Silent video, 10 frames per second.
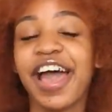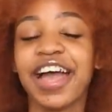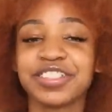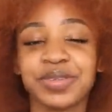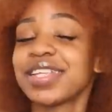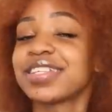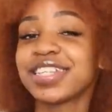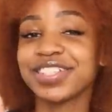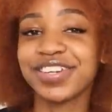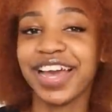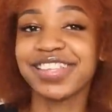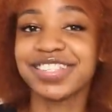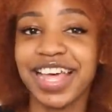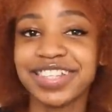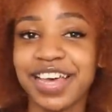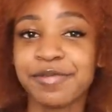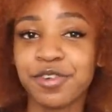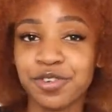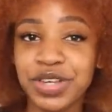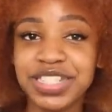I just wanted to tell you guys that I'm
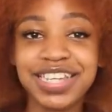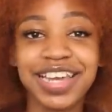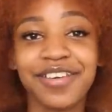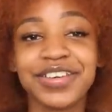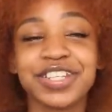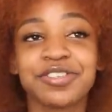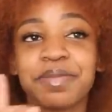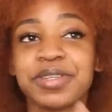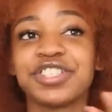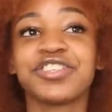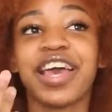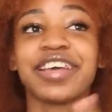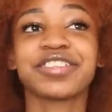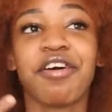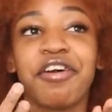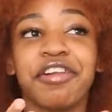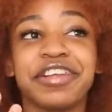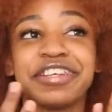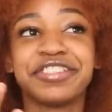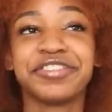not quitting, and I wanted to update you guys
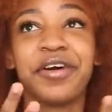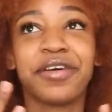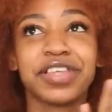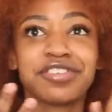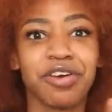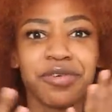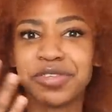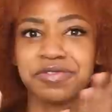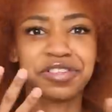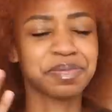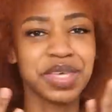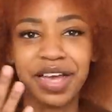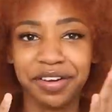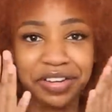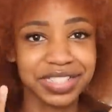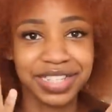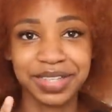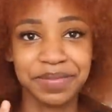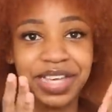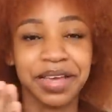on, you know, the struggles of just being a creator
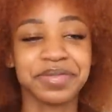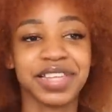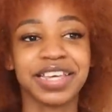sometimes.